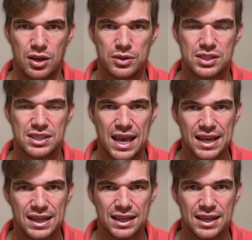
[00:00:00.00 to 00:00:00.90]

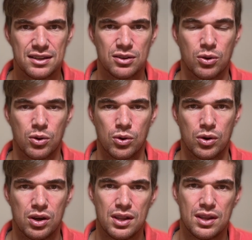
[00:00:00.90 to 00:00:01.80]
scaling in
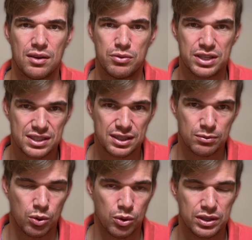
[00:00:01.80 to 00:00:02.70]
or
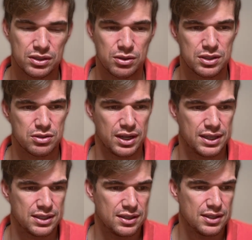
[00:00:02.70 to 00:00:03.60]
risking more into a trade.